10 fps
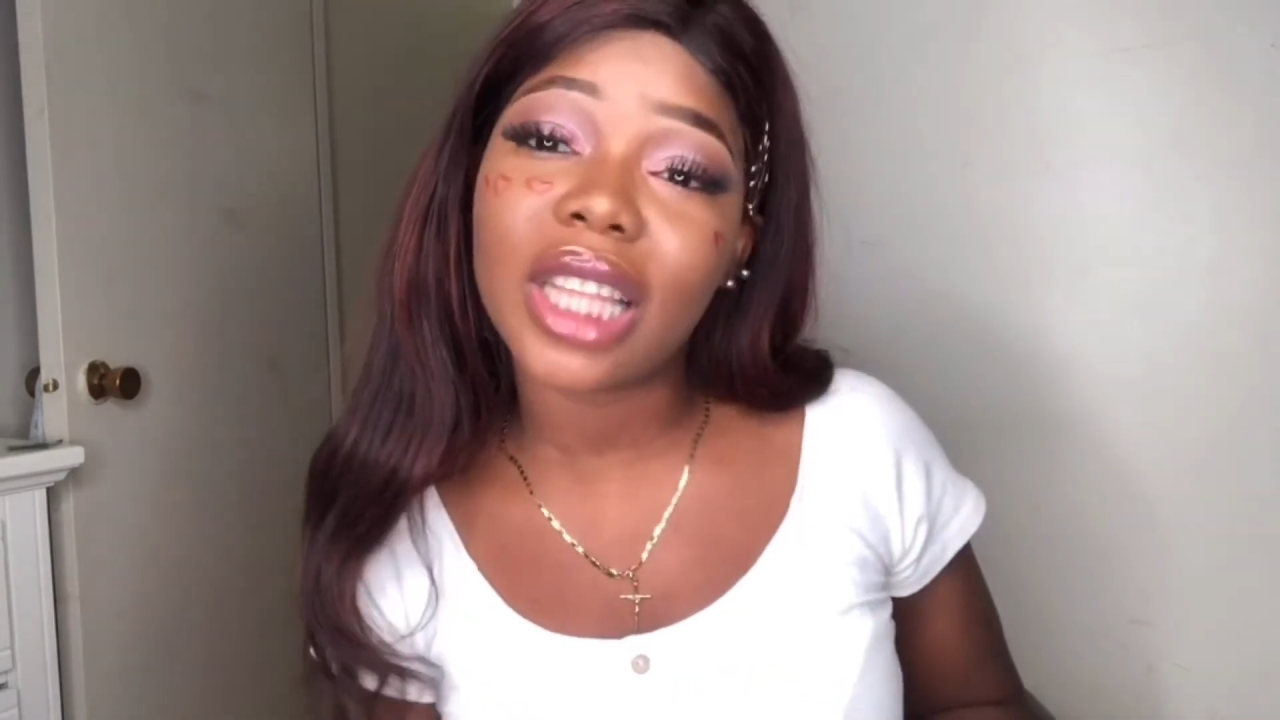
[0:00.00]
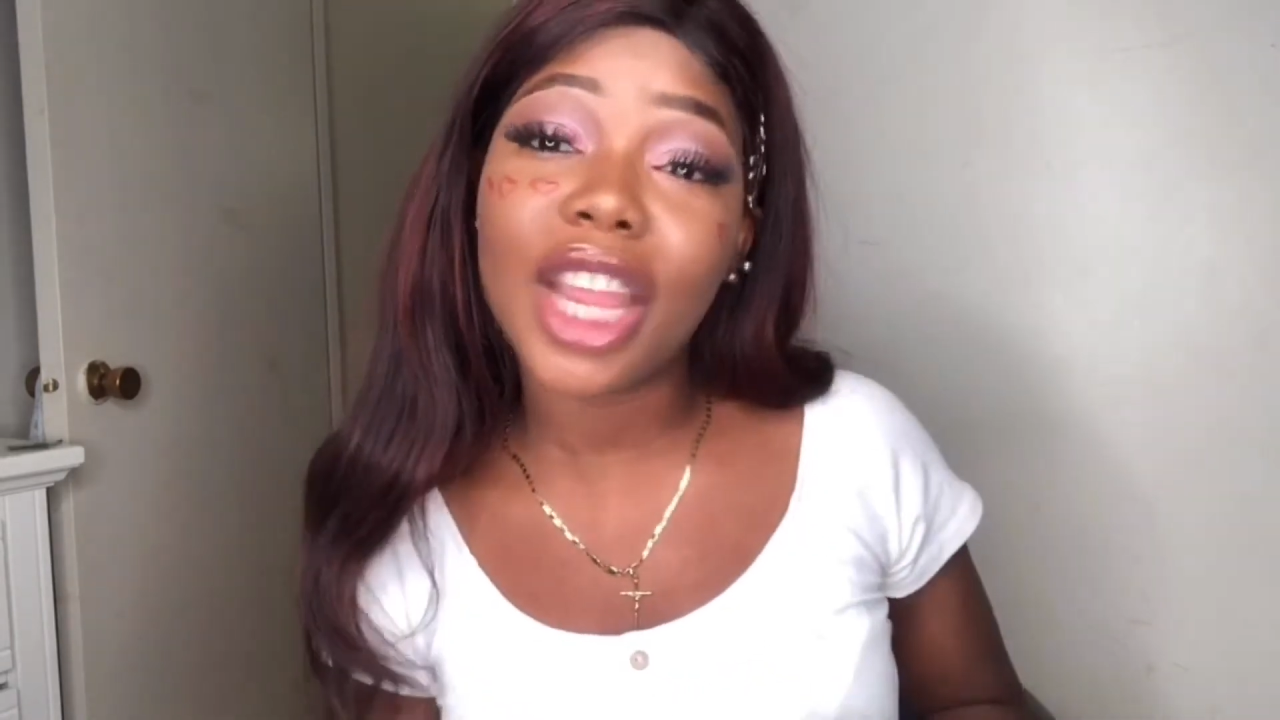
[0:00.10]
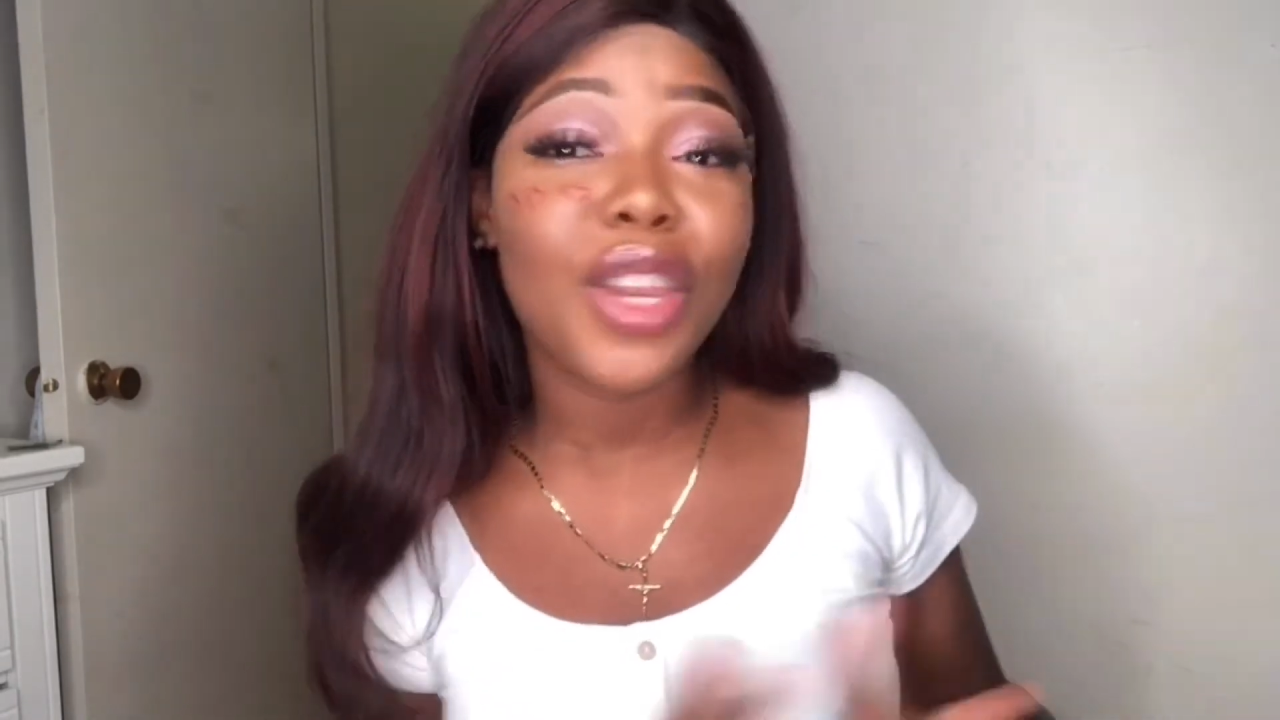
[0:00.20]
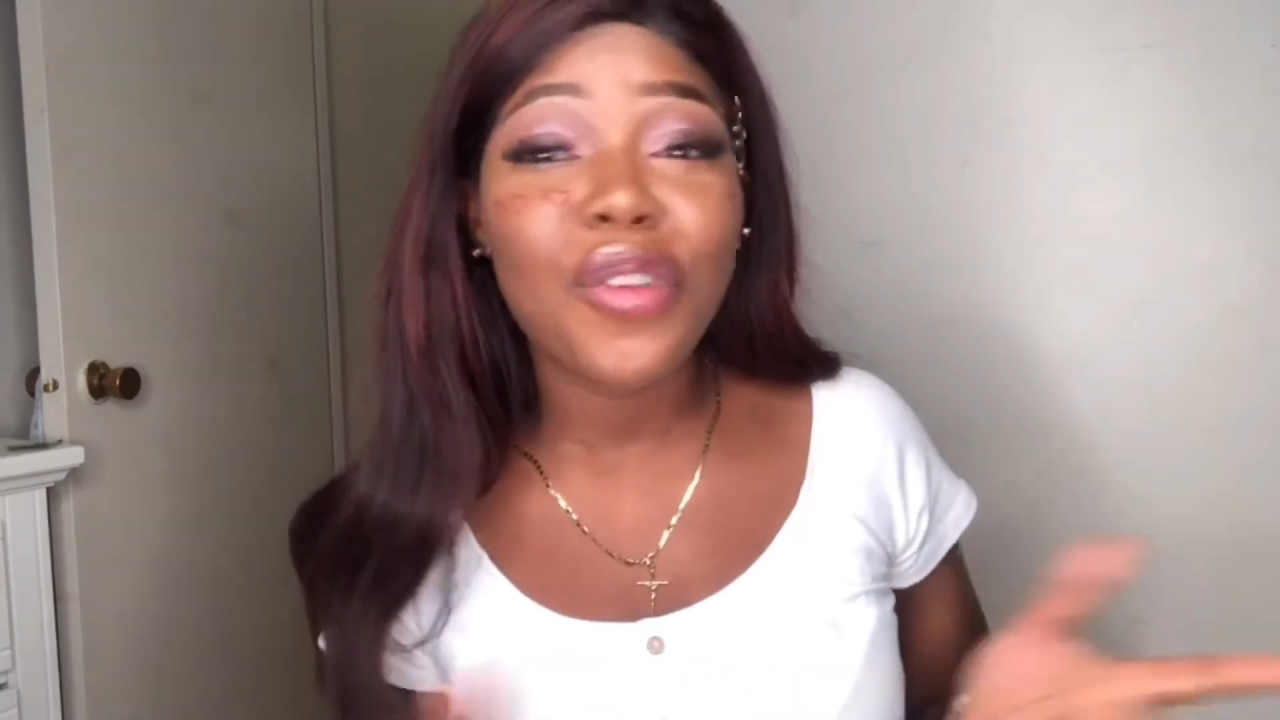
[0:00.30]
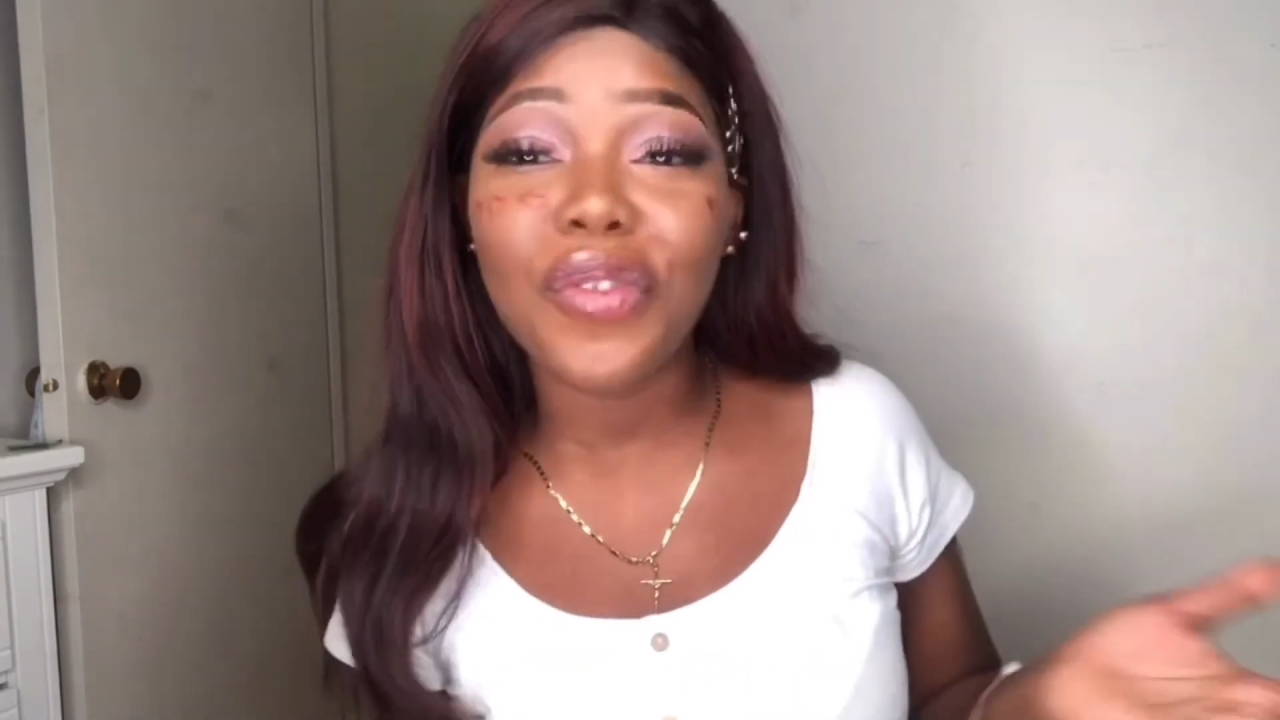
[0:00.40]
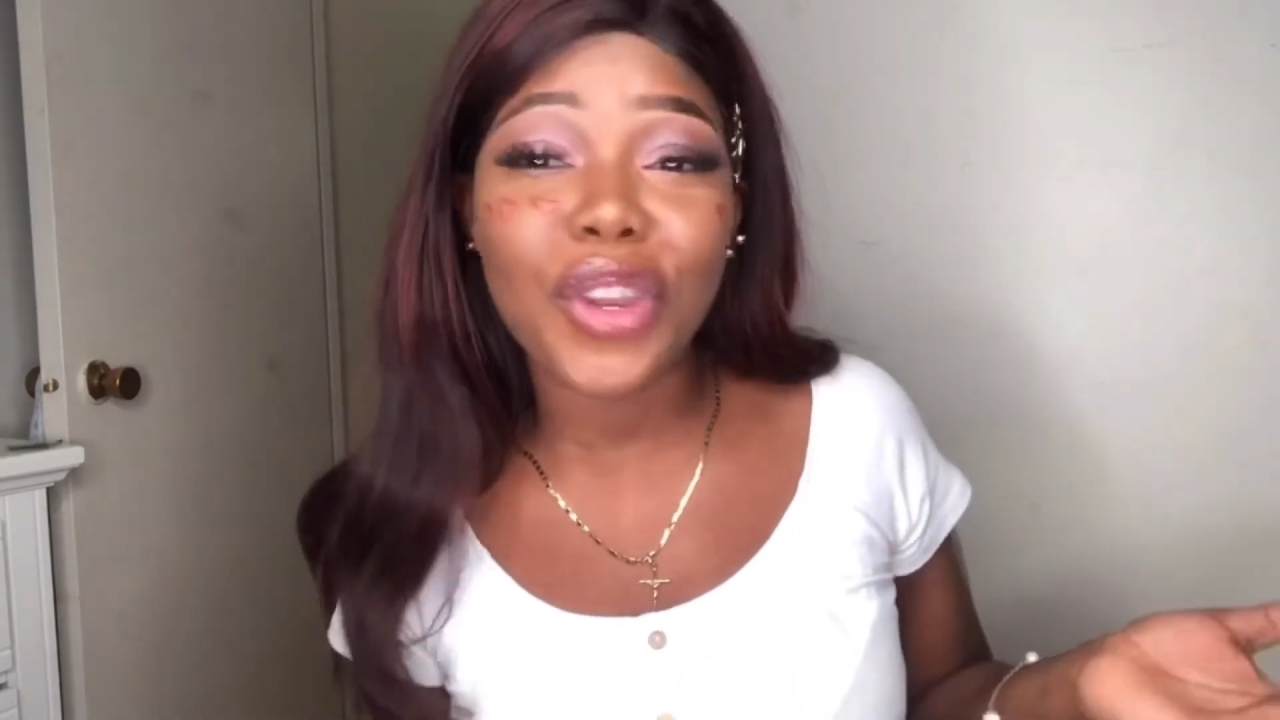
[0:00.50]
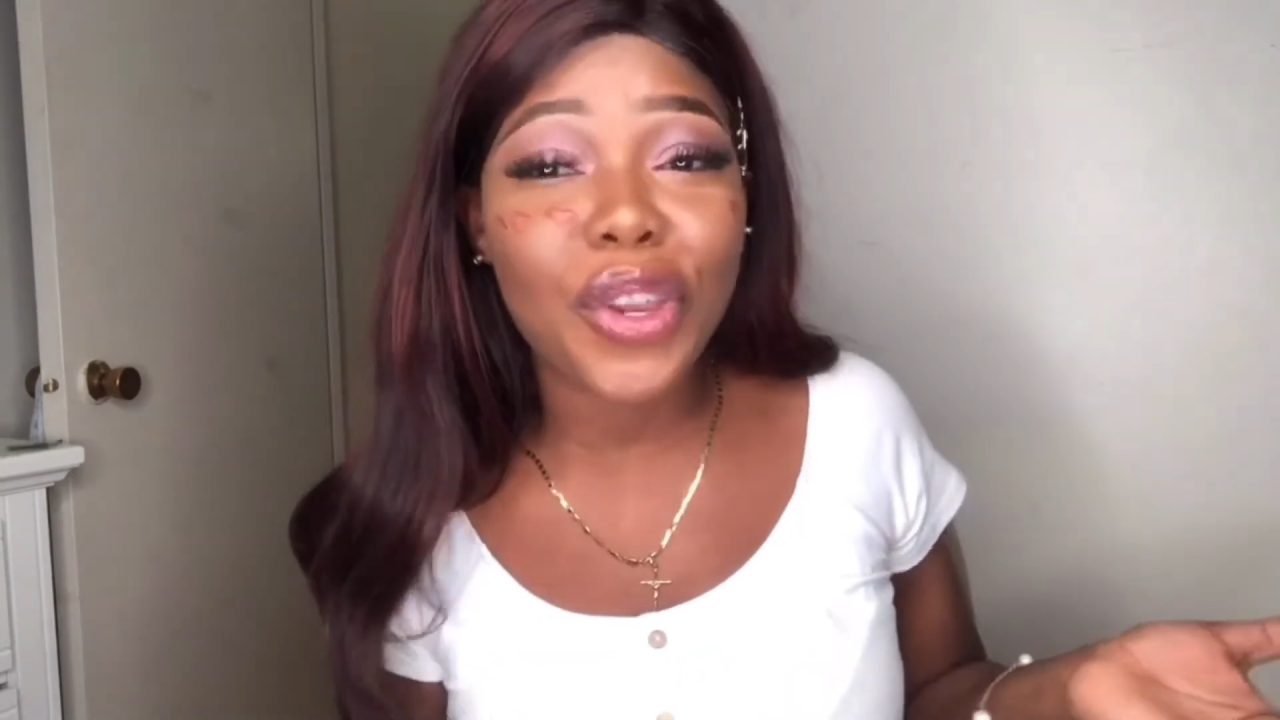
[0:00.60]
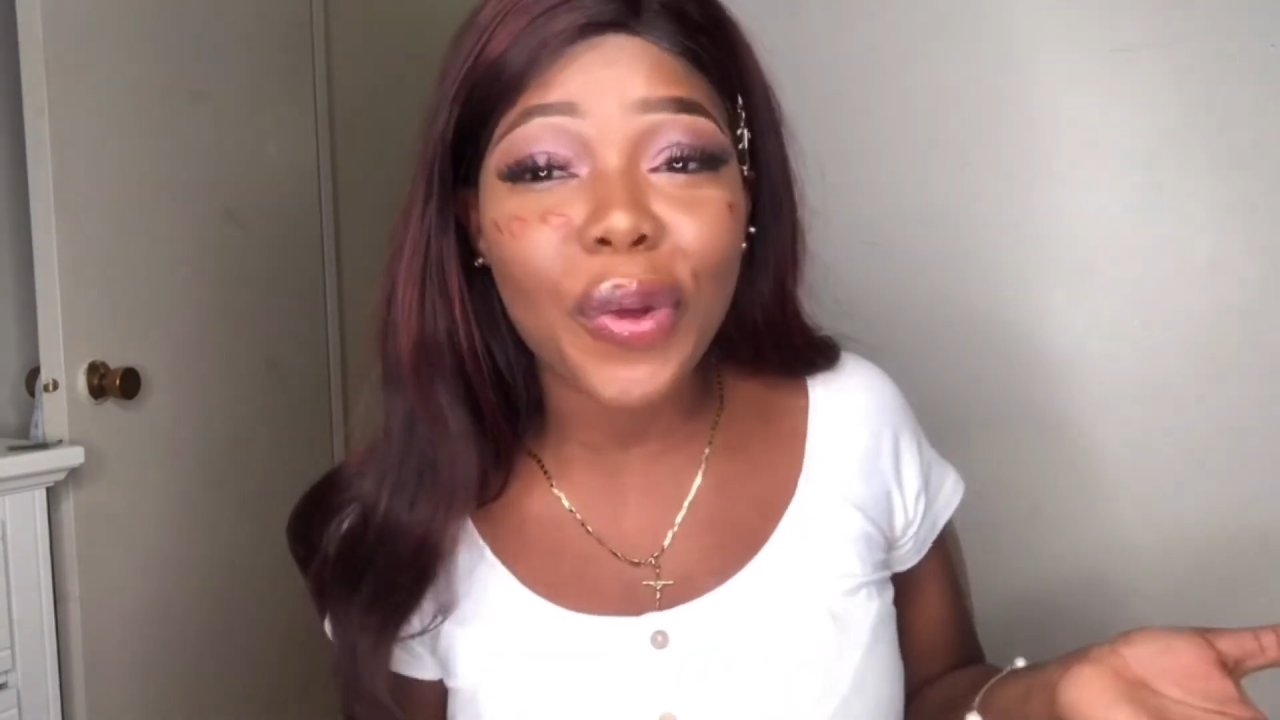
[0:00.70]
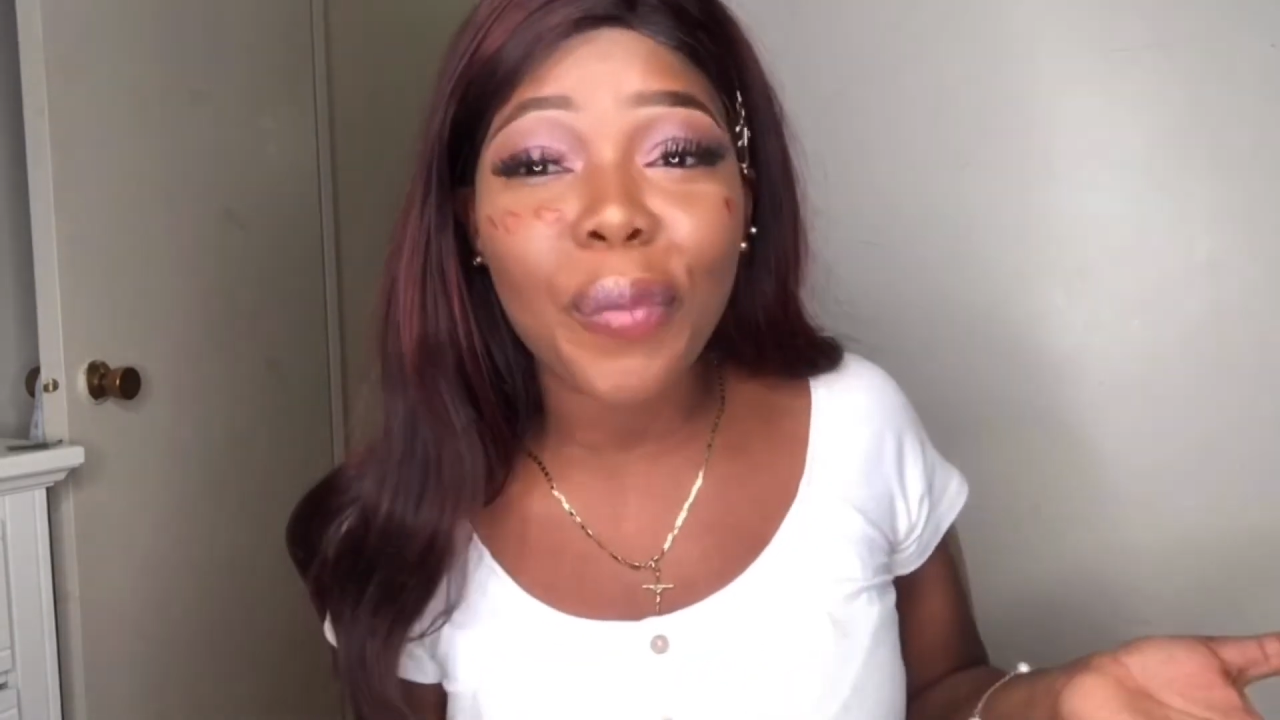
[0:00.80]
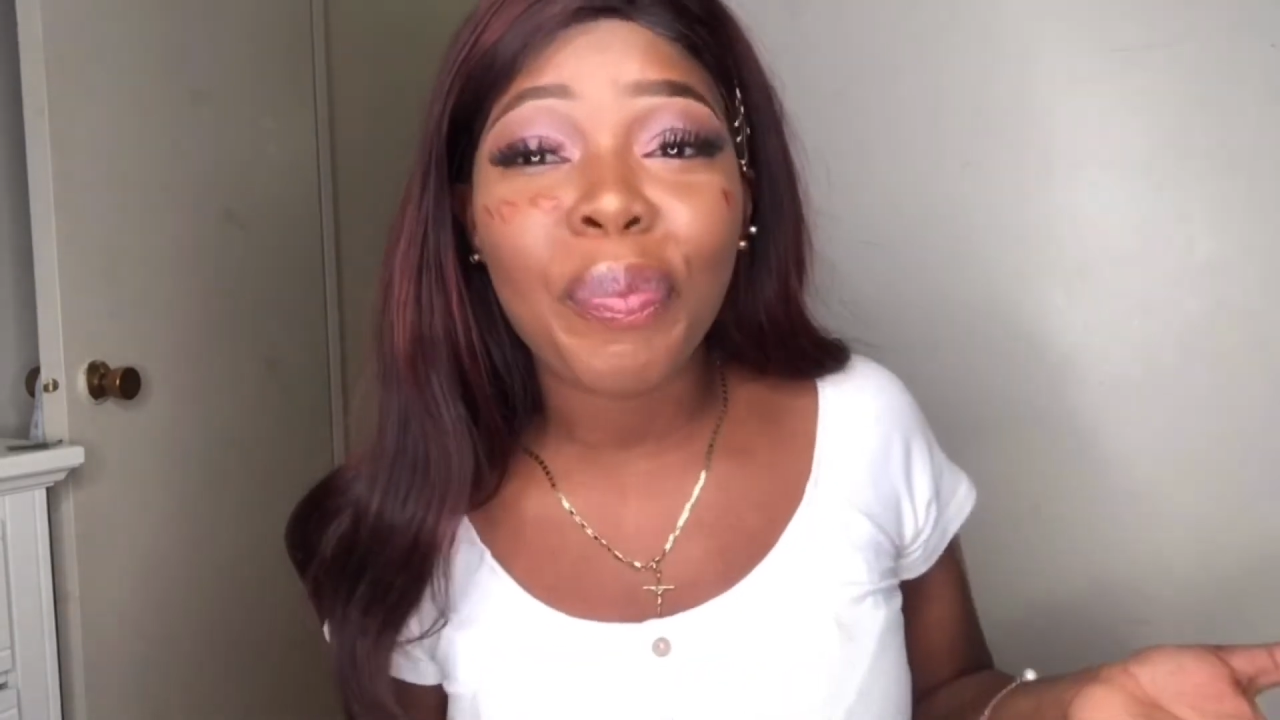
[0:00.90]
a new
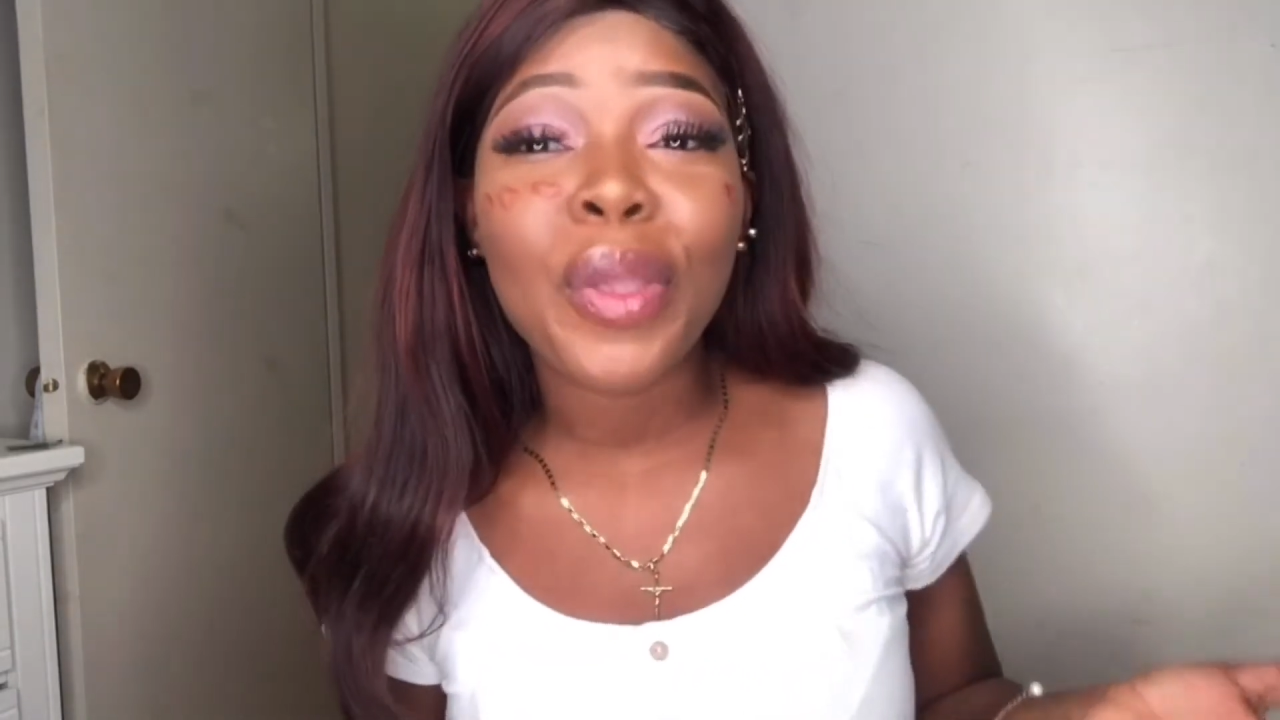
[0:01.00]
video